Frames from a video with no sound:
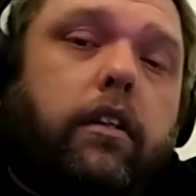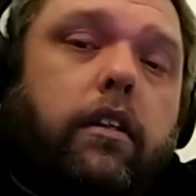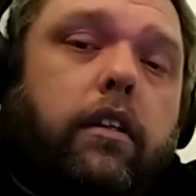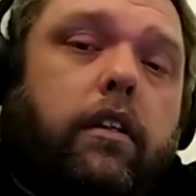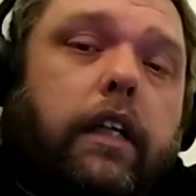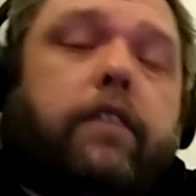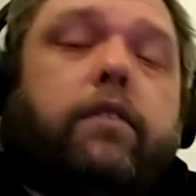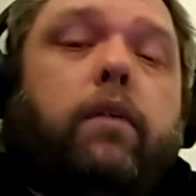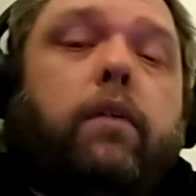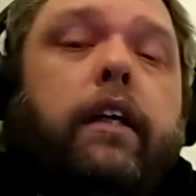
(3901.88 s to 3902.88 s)
And then
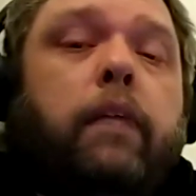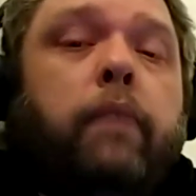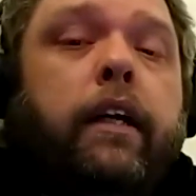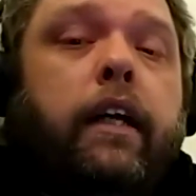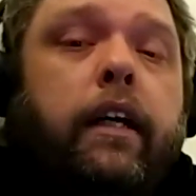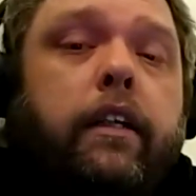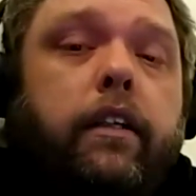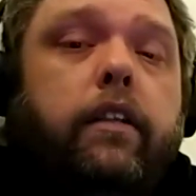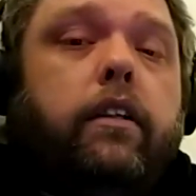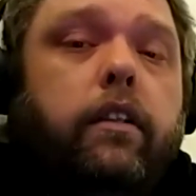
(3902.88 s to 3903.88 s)
squatting in my neck,
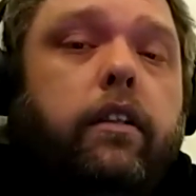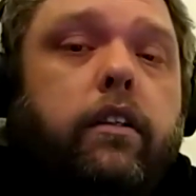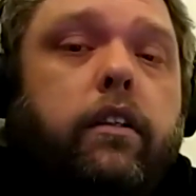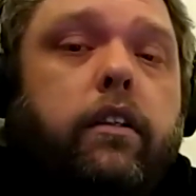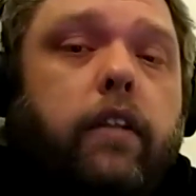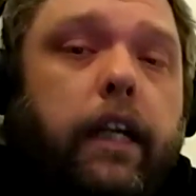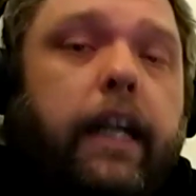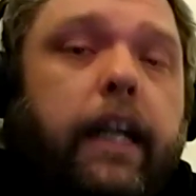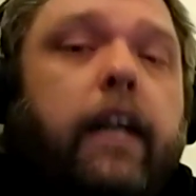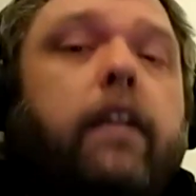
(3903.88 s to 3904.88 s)
I
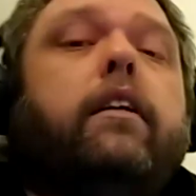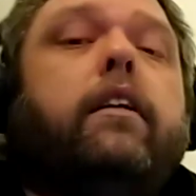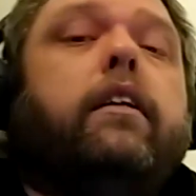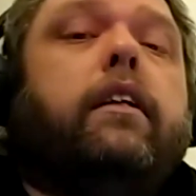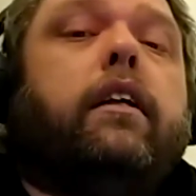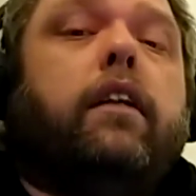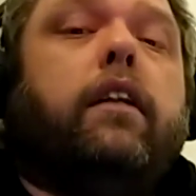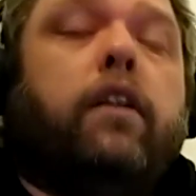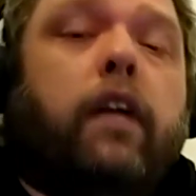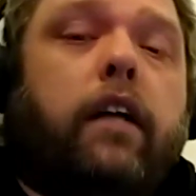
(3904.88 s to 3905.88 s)
can't you
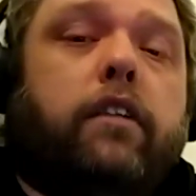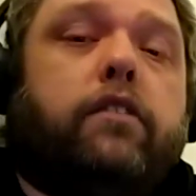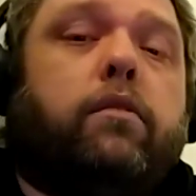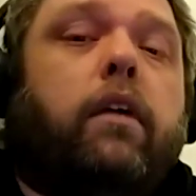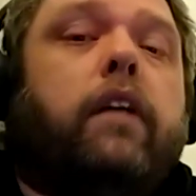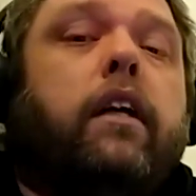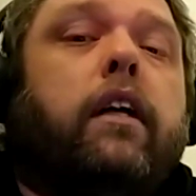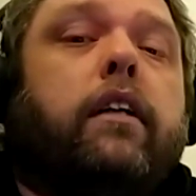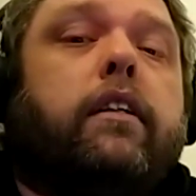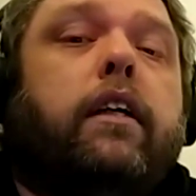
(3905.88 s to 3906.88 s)
know how you squat, you
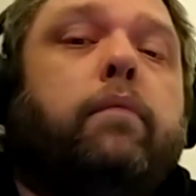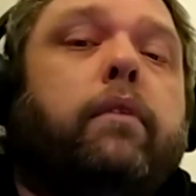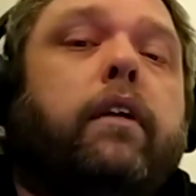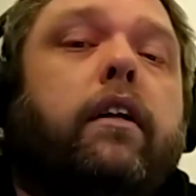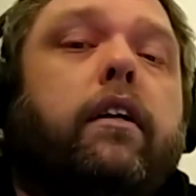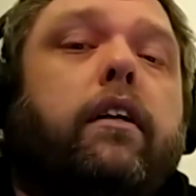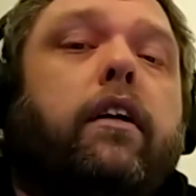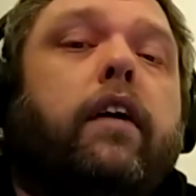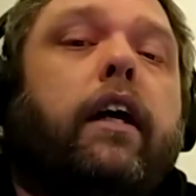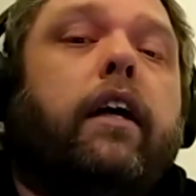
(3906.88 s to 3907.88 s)
gotta keep your your
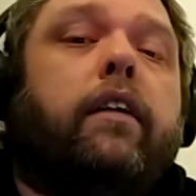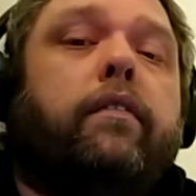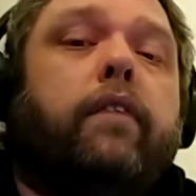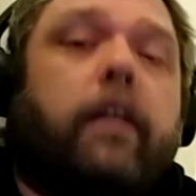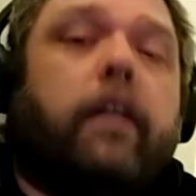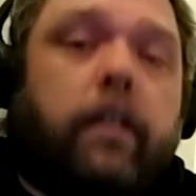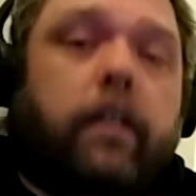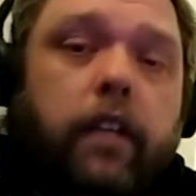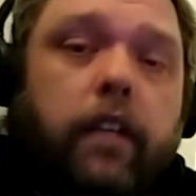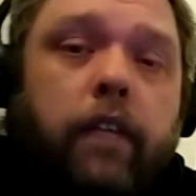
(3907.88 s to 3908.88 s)
head fucking
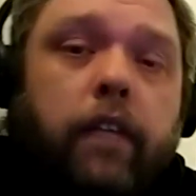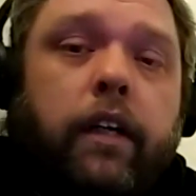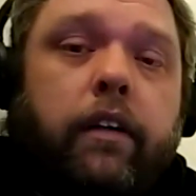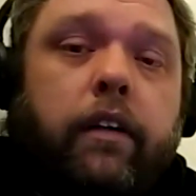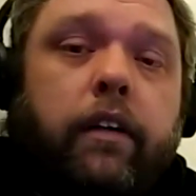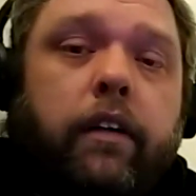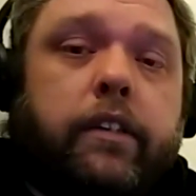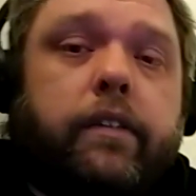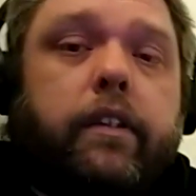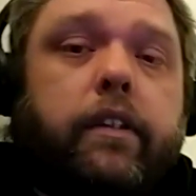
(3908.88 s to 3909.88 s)
level and everything
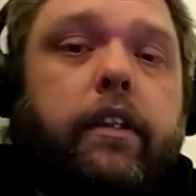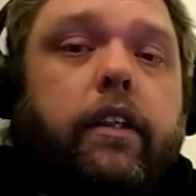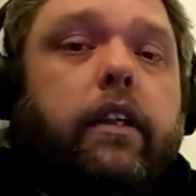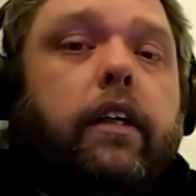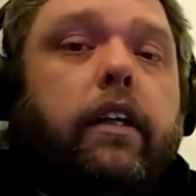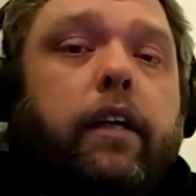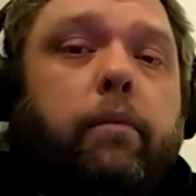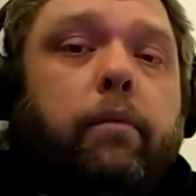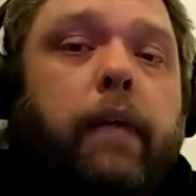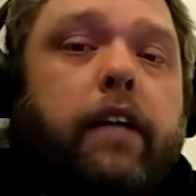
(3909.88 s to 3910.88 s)
too, right. and your
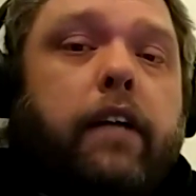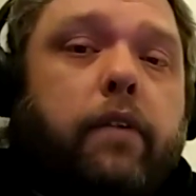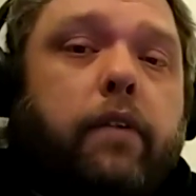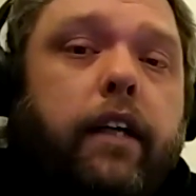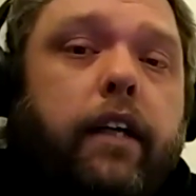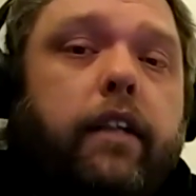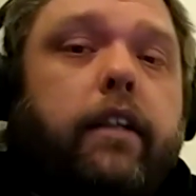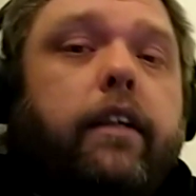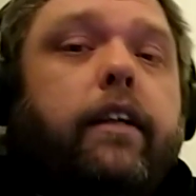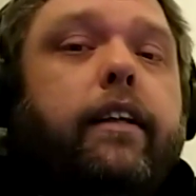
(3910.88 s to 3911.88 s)
back straight.
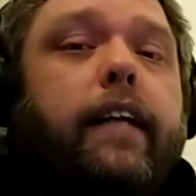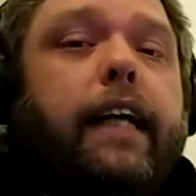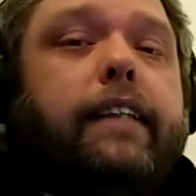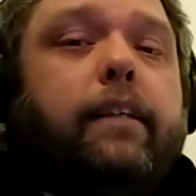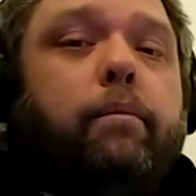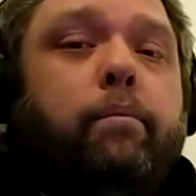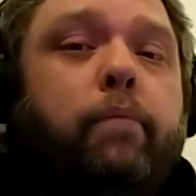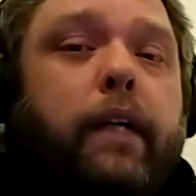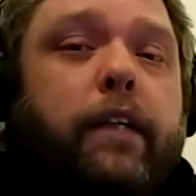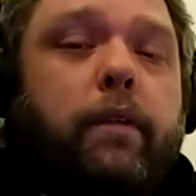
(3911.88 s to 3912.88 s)
That's a yeah.
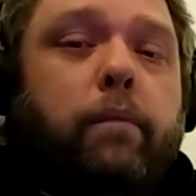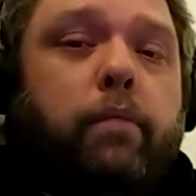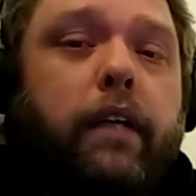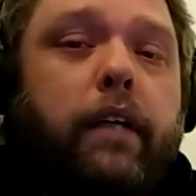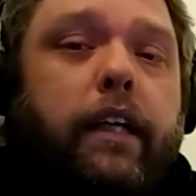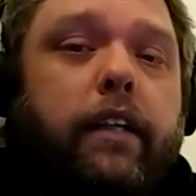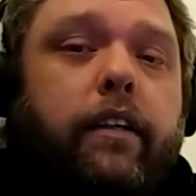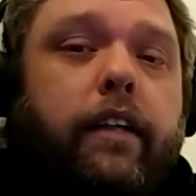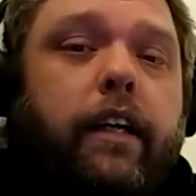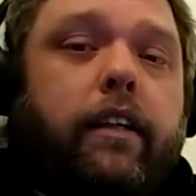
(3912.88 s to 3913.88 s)
bitch with a plate in your
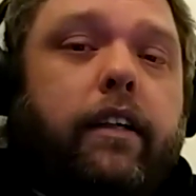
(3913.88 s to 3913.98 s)
neck.